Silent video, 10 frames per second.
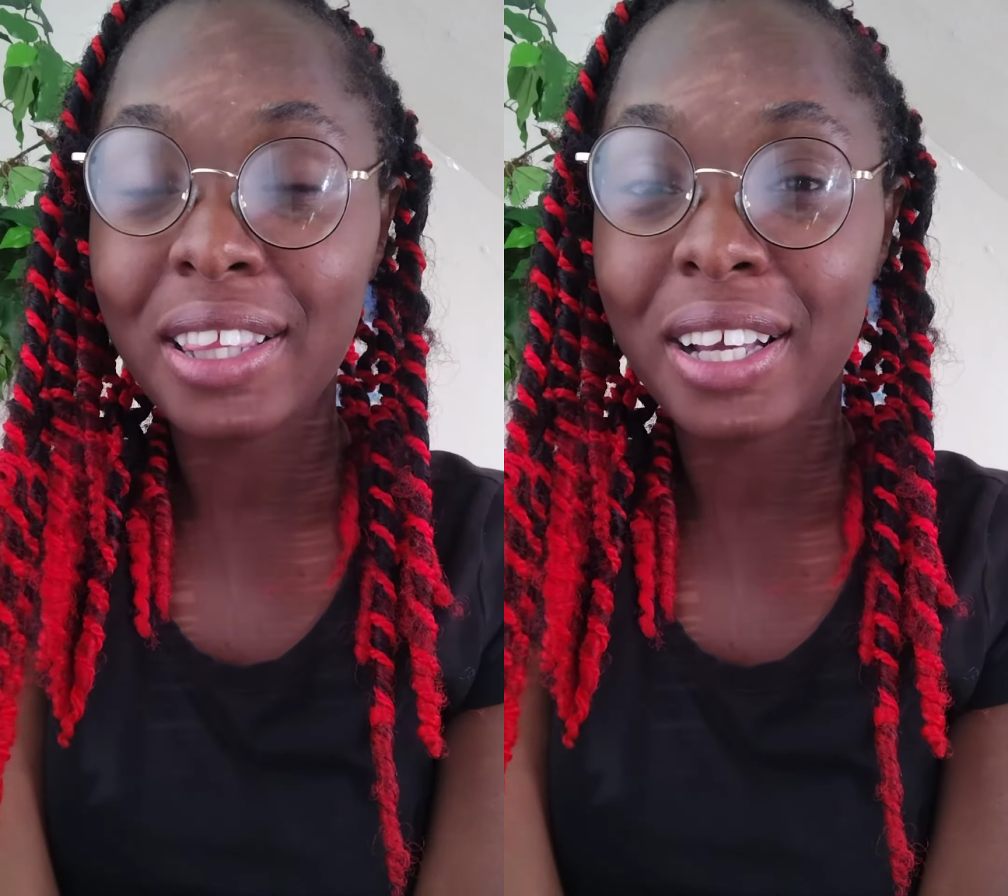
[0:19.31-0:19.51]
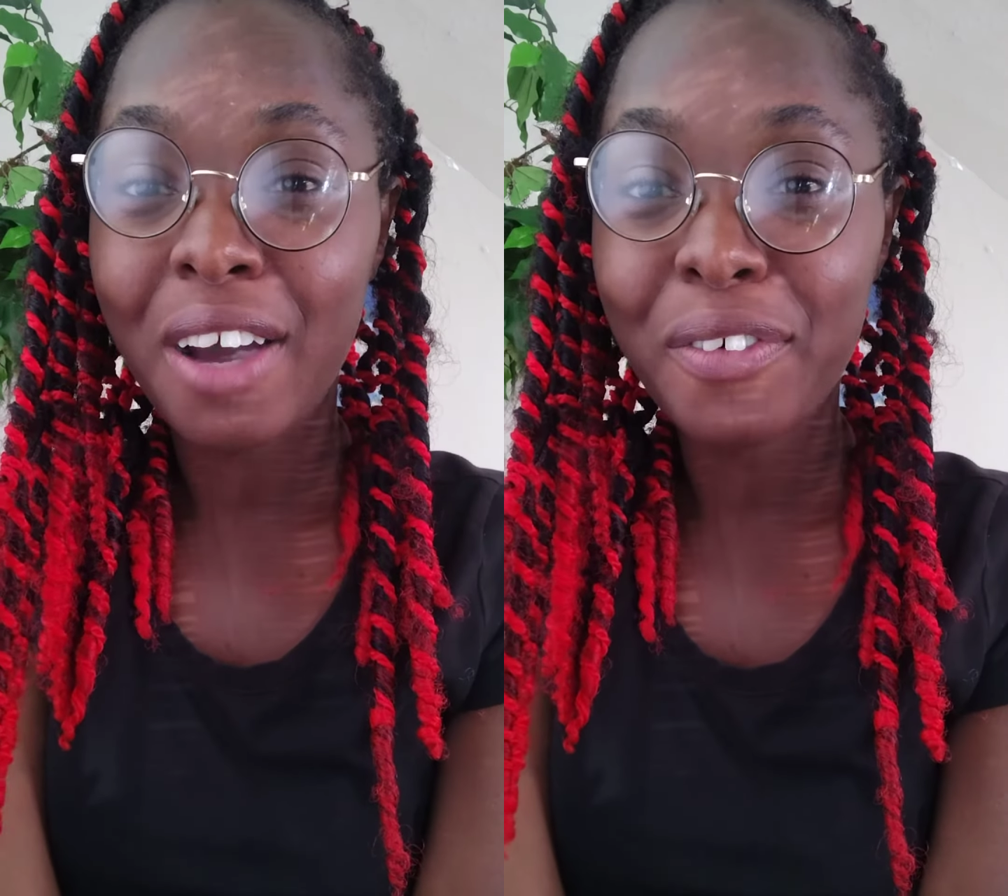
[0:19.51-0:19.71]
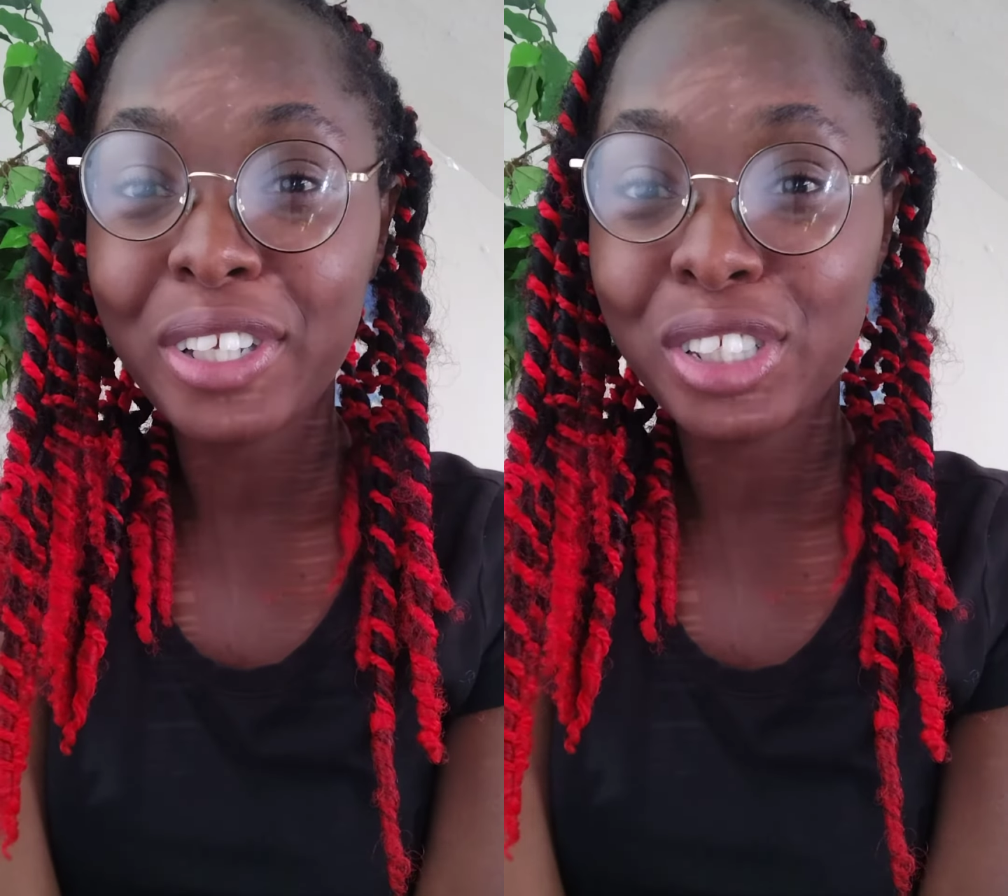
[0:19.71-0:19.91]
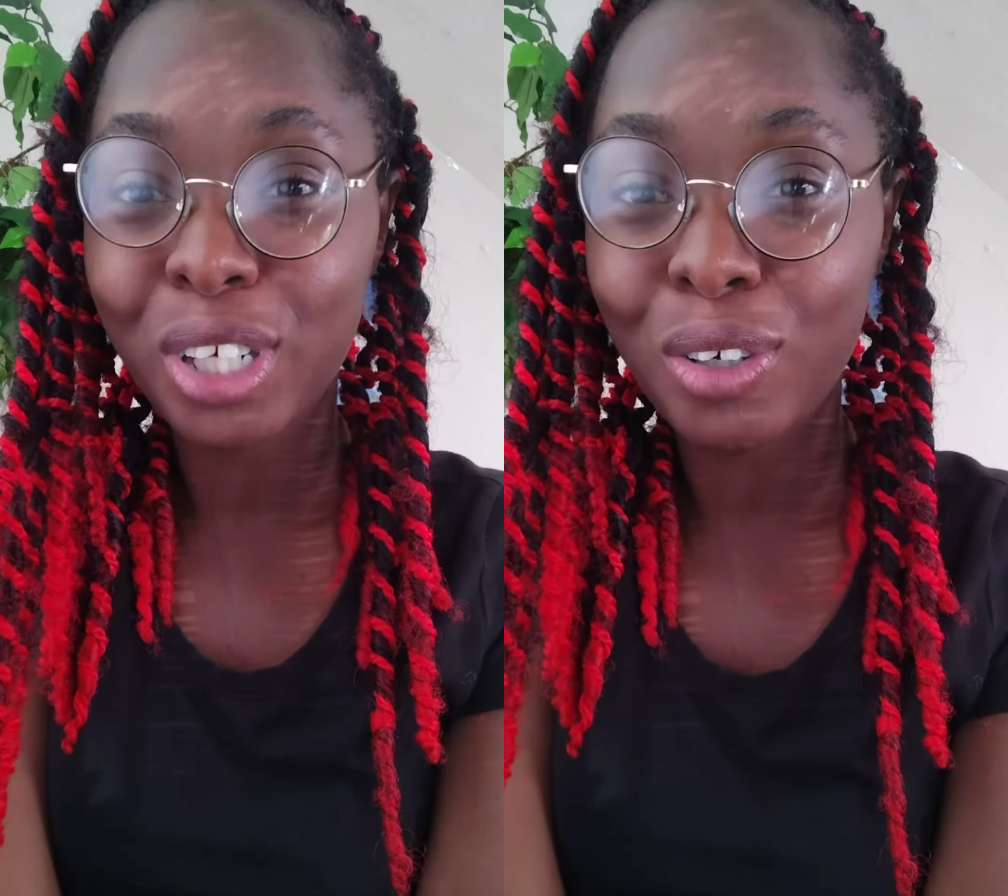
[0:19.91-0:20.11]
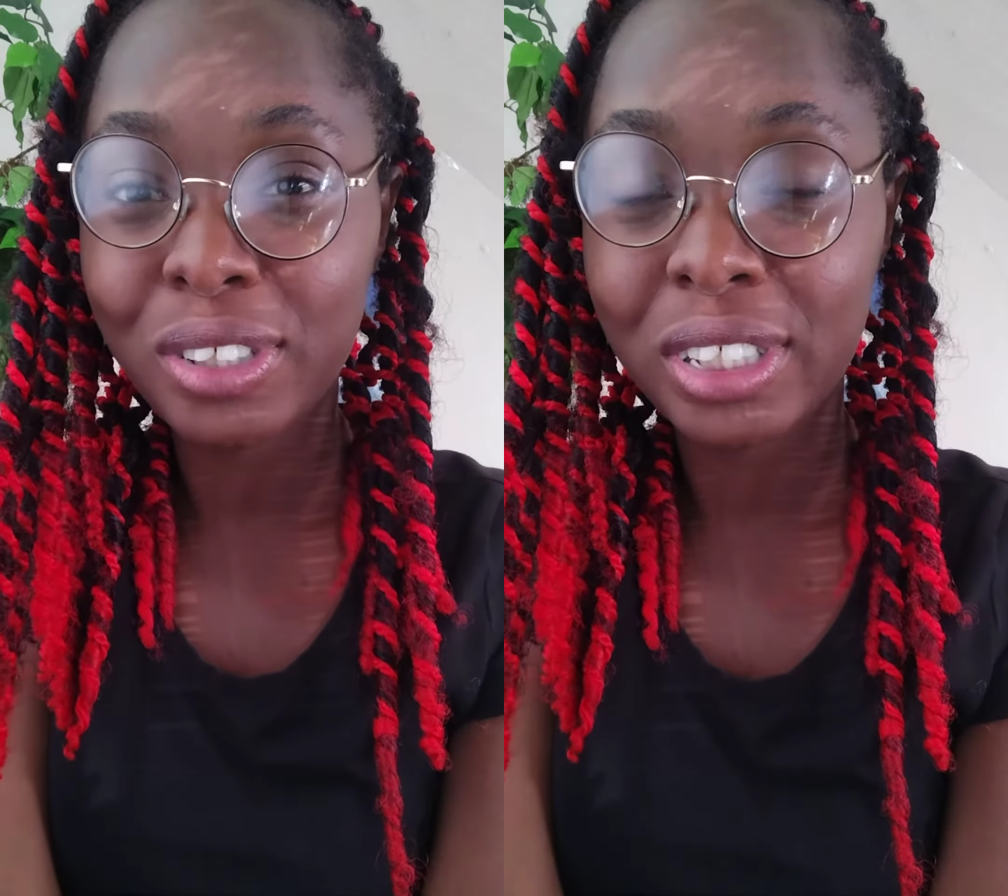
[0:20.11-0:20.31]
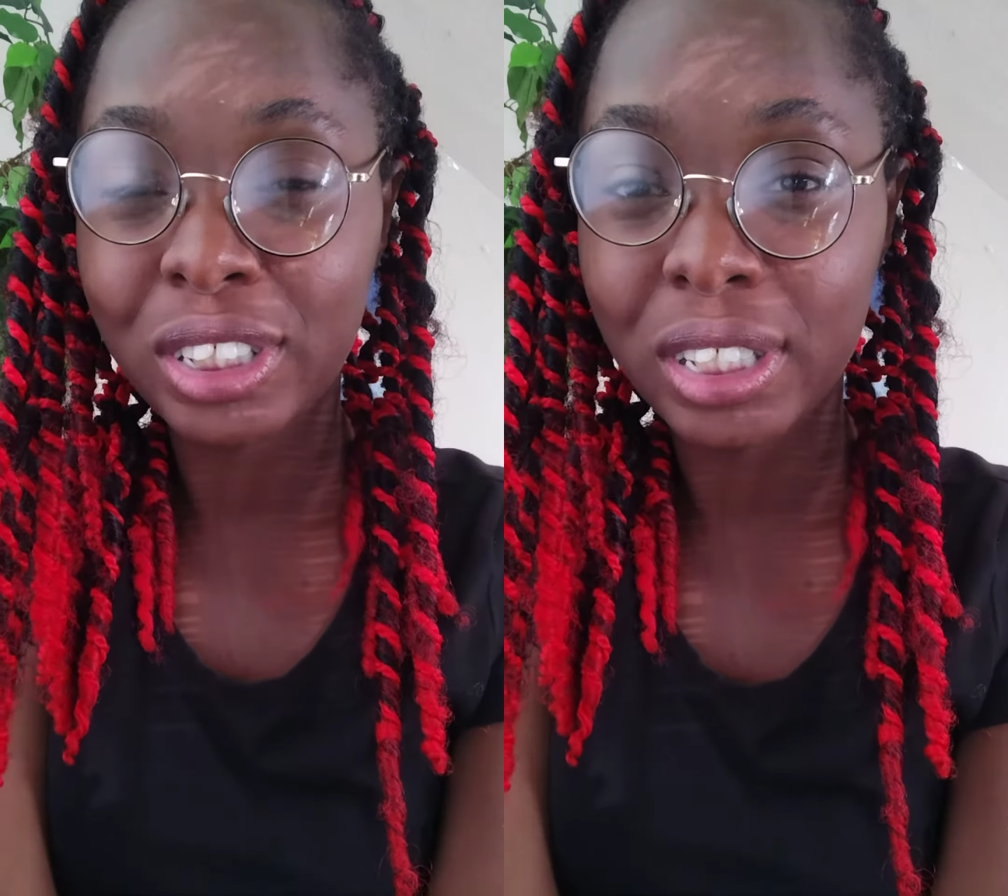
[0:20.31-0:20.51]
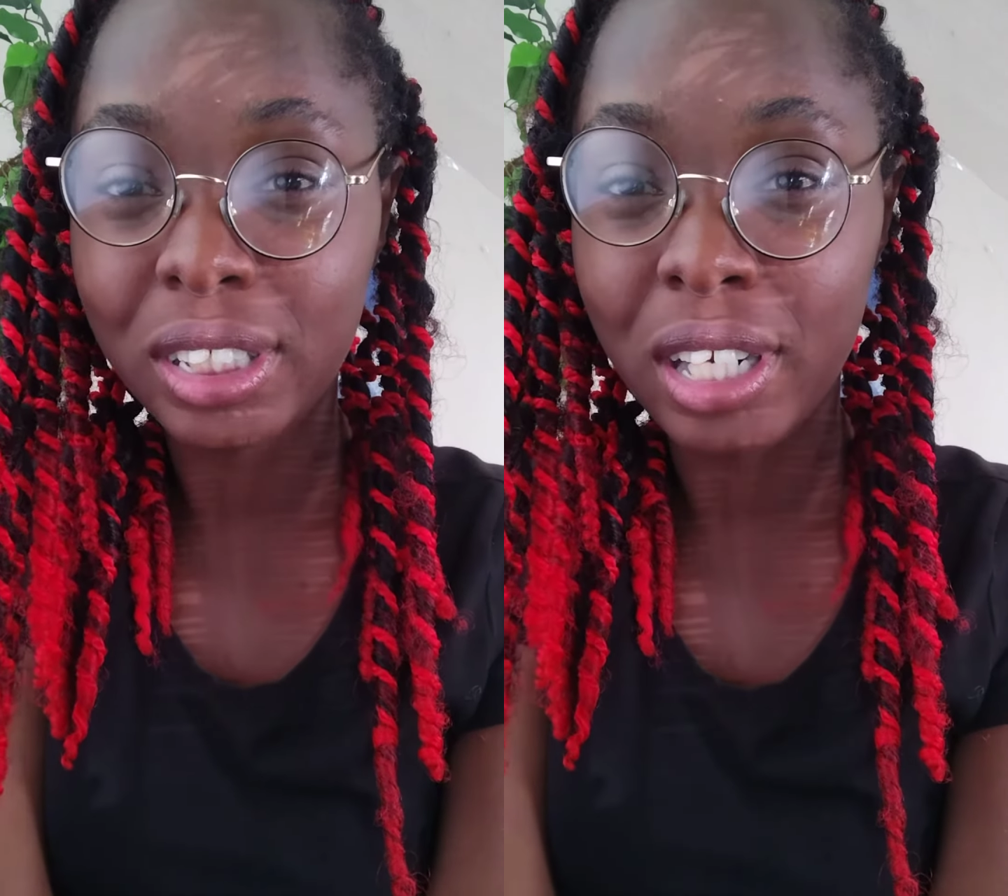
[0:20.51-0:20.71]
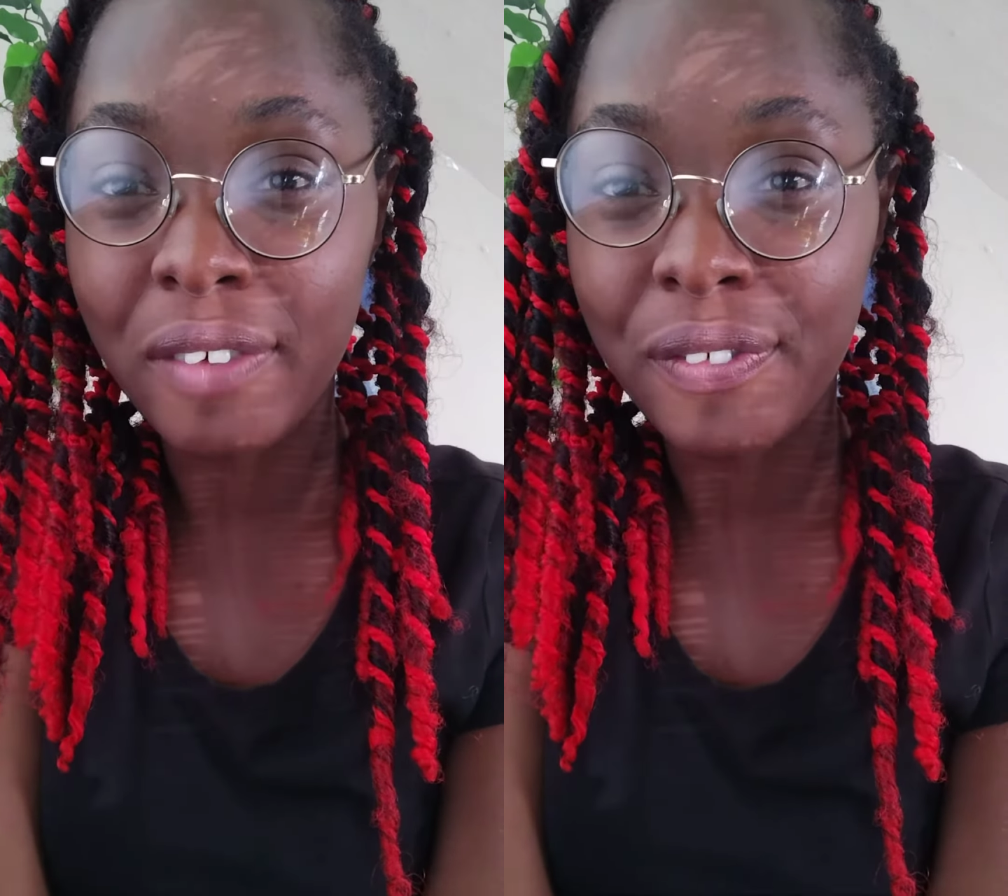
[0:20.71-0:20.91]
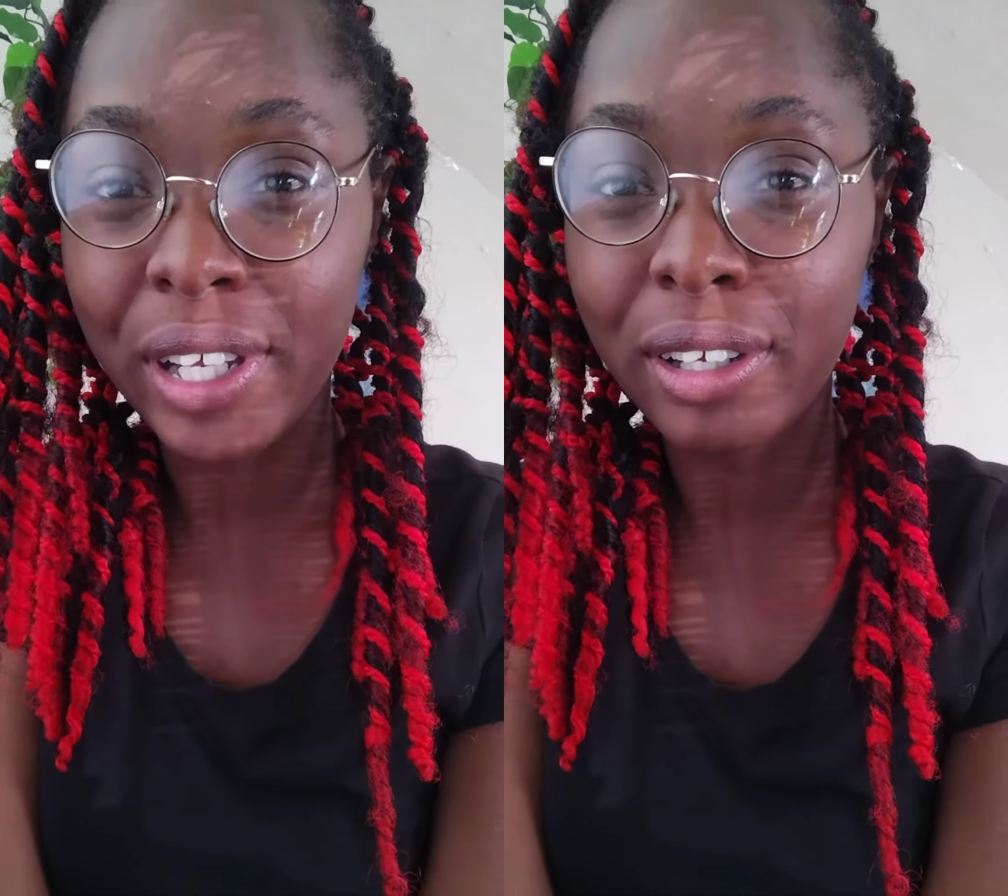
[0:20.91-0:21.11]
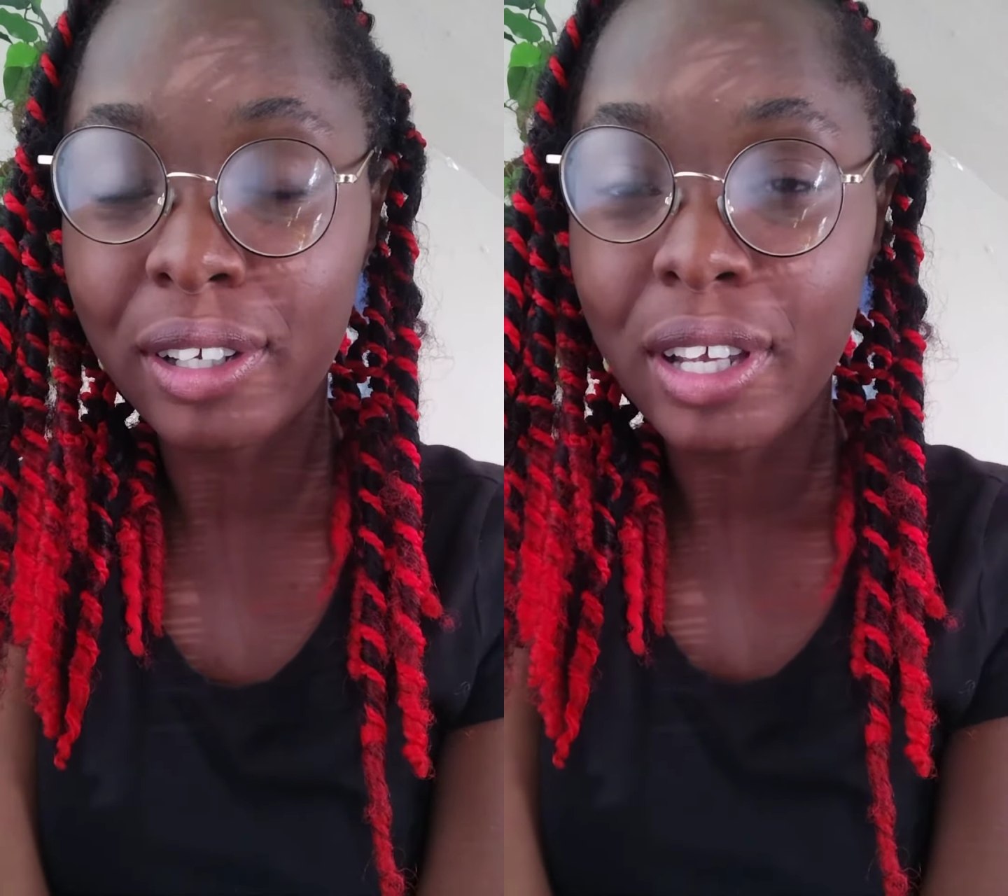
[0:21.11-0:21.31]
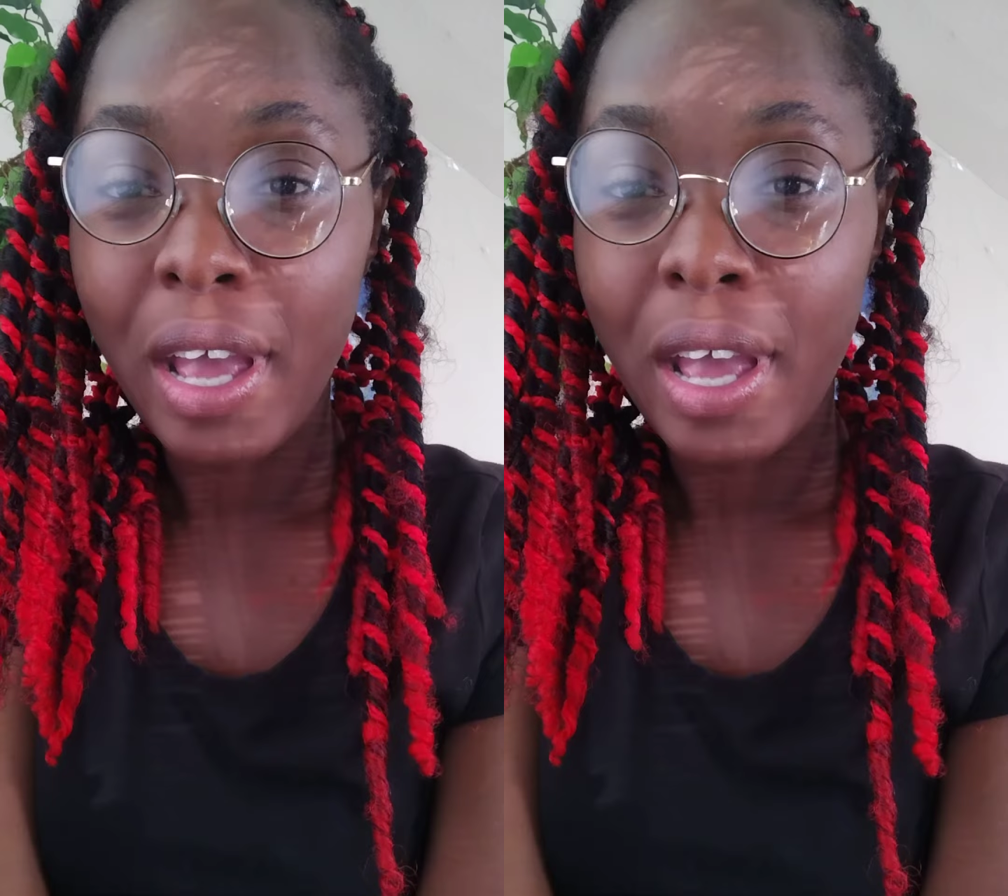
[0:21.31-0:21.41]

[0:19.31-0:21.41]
Cover the Shoals is just an event.